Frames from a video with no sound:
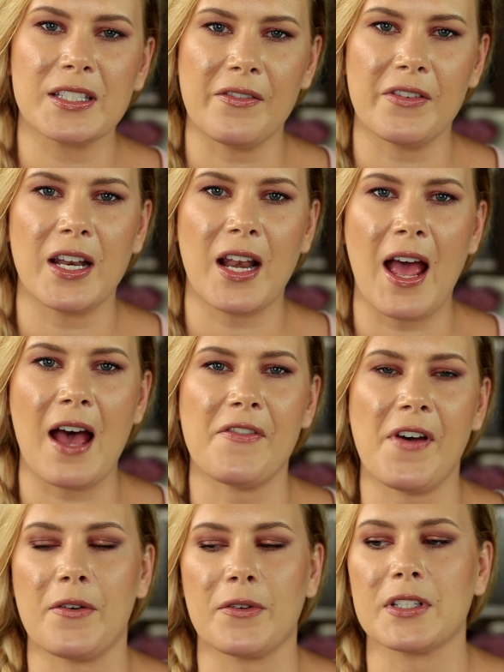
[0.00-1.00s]

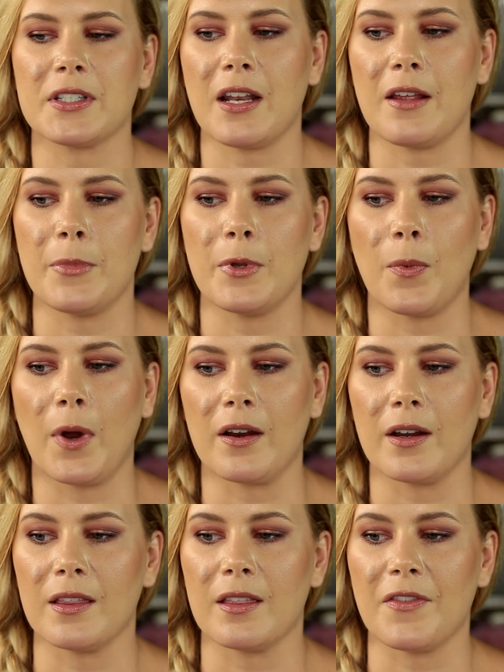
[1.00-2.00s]
7.5 hours that I've been
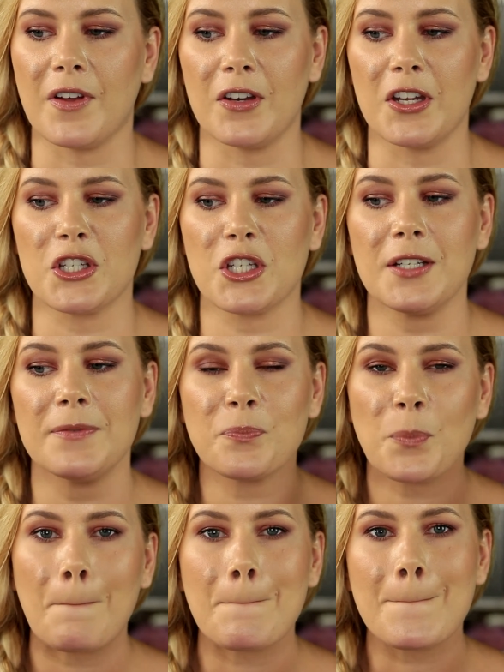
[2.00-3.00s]
wearing the foundation.